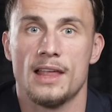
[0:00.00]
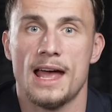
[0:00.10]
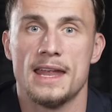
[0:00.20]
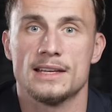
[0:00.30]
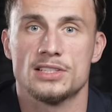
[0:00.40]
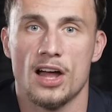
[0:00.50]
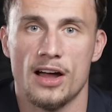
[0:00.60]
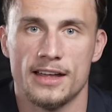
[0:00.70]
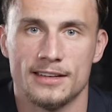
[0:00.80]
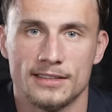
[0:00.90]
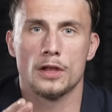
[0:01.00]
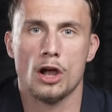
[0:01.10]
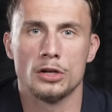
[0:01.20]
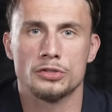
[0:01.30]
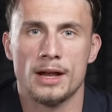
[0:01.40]
the headache started. The
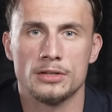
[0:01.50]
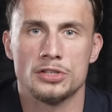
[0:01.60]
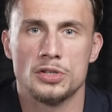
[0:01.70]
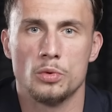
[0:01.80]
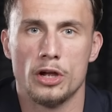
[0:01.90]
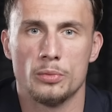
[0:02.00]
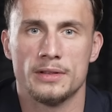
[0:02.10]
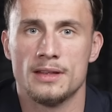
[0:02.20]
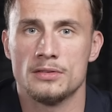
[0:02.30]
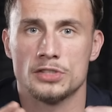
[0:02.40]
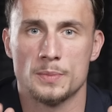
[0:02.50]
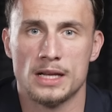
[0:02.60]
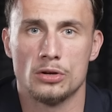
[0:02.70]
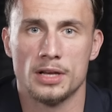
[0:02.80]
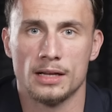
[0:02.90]
contractors she worked with didn't
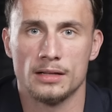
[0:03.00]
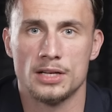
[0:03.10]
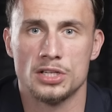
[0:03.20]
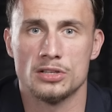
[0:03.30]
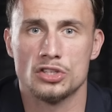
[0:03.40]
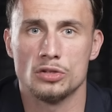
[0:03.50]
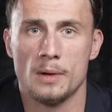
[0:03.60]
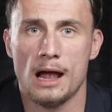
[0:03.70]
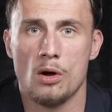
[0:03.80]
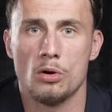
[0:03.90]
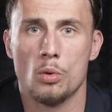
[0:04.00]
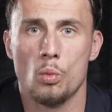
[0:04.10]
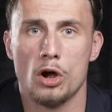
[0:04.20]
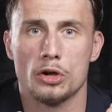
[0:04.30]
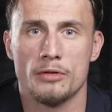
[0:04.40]
speak good English, and somehow
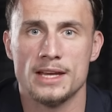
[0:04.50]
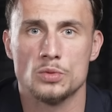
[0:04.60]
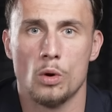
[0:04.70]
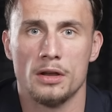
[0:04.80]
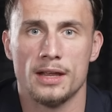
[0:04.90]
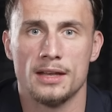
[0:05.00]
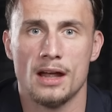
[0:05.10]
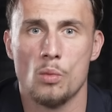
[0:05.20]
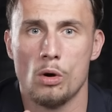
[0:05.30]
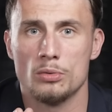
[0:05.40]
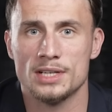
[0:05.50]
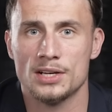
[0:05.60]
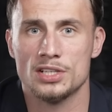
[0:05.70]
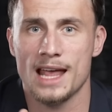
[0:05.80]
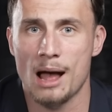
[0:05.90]
what Grace wanted and what was
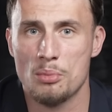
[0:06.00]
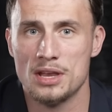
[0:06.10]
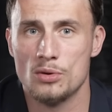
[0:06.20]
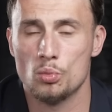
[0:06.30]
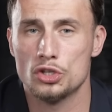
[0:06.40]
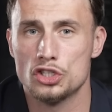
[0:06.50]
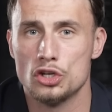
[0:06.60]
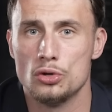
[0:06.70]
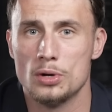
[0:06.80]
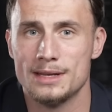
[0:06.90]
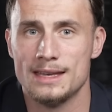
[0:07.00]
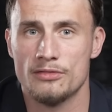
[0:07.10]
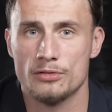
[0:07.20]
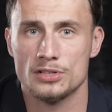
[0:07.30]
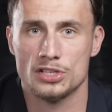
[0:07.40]
actually happening were two
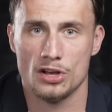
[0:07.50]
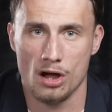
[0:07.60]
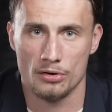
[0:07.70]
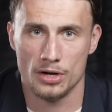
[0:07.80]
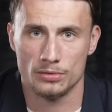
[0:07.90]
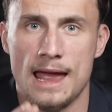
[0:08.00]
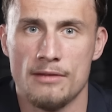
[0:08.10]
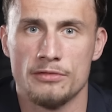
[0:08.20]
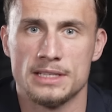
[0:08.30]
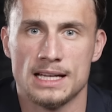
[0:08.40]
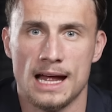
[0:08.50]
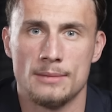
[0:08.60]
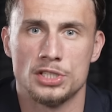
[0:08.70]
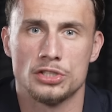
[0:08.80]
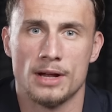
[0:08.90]
different scenarios. Every time
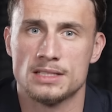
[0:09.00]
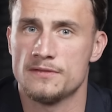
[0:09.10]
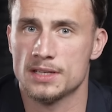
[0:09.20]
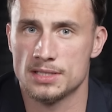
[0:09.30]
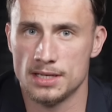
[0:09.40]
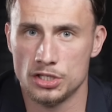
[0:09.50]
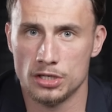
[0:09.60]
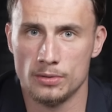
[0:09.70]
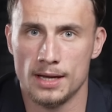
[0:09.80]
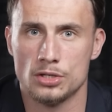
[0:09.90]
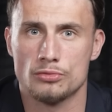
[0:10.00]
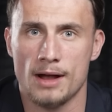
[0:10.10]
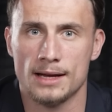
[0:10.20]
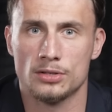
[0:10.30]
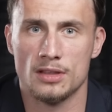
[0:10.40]
she tried to fix an issue, it
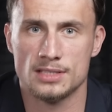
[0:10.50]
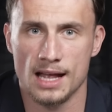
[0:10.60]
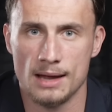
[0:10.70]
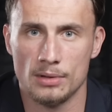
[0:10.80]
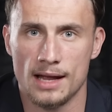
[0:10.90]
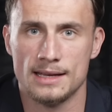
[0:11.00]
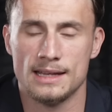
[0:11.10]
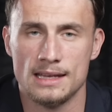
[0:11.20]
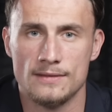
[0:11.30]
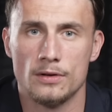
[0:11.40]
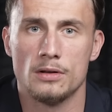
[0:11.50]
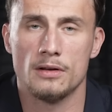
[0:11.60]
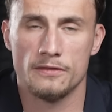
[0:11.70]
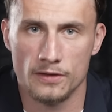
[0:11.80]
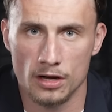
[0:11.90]
dragged the timeline even
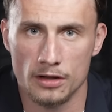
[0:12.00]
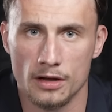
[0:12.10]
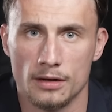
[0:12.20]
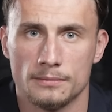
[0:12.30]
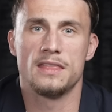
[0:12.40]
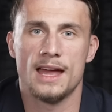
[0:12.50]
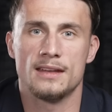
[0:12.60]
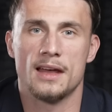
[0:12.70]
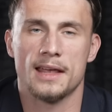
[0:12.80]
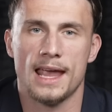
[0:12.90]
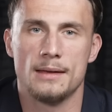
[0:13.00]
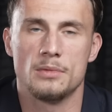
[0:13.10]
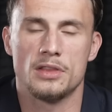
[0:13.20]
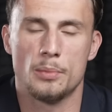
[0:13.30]
further. Then came the